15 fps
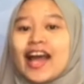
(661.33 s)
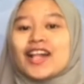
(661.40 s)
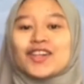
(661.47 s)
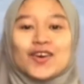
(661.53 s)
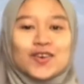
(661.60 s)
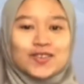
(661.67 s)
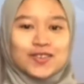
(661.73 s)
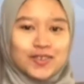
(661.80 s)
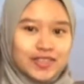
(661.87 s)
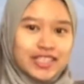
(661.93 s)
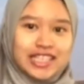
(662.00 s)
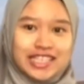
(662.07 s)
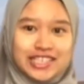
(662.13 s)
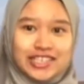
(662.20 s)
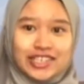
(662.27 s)
also
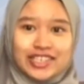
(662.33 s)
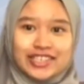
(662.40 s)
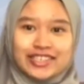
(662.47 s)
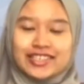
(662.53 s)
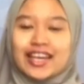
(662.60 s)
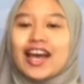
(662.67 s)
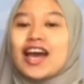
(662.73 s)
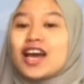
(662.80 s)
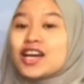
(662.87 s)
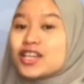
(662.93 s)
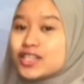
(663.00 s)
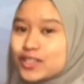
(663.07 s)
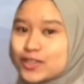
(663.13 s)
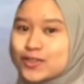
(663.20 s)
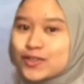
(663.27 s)
teachers.
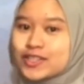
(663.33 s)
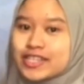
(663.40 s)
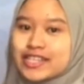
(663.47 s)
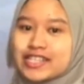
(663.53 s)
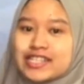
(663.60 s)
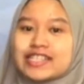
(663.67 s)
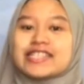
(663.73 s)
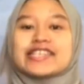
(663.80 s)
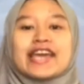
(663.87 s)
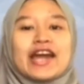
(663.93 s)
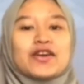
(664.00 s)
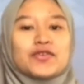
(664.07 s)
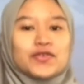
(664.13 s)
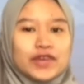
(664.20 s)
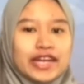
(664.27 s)
Students can
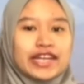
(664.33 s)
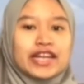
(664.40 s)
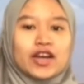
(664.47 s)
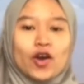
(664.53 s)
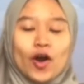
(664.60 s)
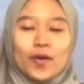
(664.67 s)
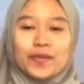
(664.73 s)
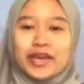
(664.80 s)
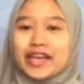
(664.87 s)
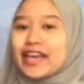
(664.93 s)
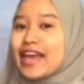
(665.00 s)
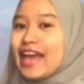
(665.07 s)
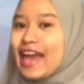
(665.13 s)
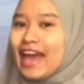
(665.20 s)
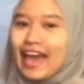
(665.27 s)
read the comic
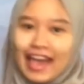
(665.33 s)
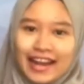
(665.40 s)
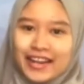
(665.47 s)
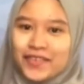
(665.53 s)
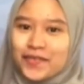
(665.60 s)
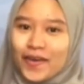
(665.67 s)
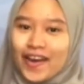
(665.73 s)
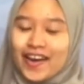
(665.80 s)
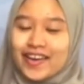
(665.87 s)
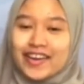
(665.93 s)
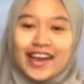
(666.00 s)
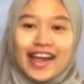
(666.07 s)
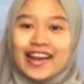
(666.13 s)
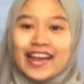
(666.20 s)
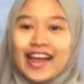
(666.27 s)
anywhere and
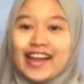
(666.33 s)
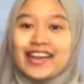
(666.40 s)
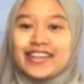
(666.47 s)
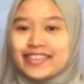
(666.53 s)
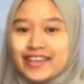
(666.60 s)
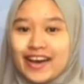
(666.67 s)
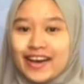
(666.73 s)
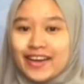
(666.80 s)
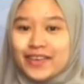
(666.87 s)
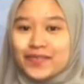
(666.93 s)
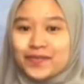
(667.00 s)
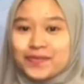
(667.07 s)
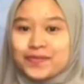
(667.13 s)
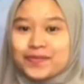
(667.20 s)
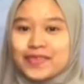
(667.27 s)
anytime,
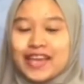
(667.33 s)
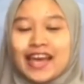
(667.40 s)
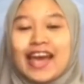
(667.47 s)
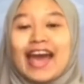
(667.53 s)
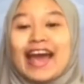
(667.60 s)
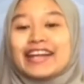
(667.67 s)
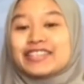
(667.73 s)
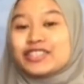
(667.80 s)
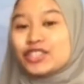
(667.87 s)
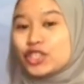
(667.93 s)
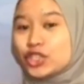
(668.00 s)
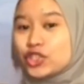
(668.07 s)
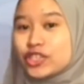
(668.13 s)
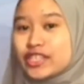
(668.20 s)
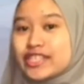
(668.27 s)
and
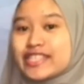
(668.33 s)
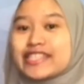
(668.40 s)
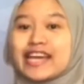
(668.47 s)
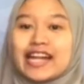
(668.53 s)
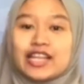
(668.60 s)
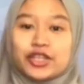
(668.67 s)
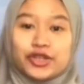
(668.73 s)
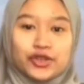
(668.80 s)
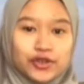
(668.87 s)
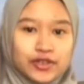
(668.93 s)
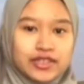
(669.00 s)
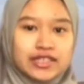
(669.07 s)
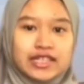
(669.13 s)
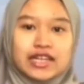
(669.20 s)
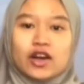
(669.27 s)
teachers can use the
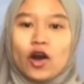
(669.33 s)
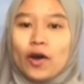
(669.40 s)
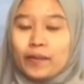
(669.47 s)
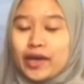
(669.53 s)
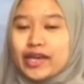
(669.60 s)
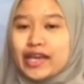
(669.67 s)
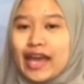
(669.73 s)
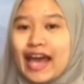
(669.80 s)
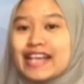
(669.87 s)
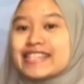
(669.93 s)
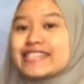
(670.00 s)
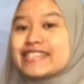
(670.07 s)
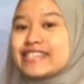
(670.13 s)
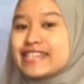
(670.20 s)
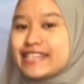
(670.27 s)
comic as
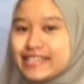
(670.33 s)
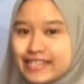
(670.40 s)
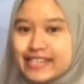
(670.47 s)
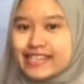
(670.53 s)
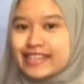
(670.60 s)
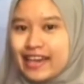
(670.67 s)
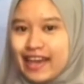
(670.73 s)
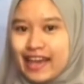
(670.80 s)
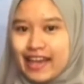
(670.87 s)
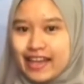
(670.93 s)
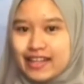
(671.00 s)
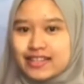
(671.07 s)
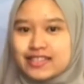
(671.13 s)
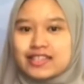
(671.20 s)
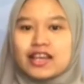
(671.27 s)
teaching aids
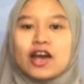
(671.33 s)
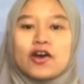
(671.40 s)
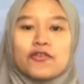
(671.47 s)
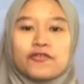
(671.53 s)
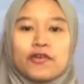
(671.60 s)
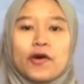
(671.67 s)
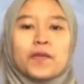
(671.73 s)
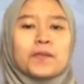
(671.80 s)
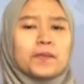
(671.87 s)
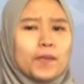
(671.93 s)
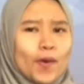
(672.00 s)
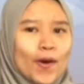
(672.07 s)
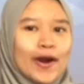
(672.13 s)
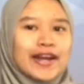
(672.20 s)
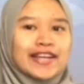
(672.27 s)
for more
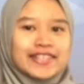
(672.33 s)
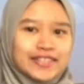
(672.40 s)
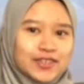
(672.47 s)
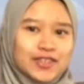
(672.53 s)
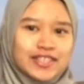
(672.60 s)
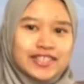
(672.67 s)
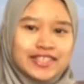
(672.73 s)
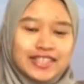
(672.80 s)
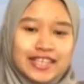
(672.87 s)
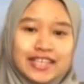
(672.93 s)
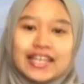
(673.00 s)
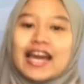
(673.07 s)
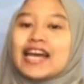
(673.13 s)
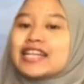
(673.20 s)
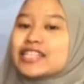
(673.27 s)
interesting
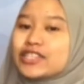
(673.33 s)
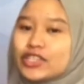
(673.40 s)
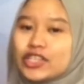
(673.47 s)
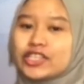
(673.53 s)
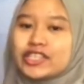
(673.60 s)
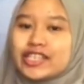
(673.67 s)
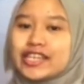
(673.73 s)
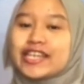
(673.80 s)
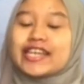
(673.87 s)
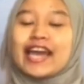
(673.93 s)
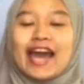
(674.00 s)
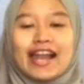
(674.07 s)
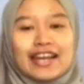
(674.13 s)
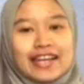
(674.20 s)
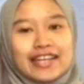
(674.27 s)
teaching and
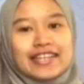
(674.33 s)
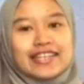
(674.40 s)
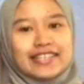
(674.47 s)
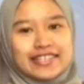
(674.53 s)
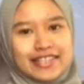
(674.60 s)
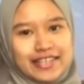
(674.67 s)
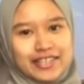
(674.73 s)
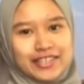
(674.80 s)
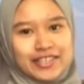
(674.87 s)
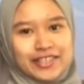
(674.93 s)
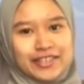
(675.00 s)
learning session.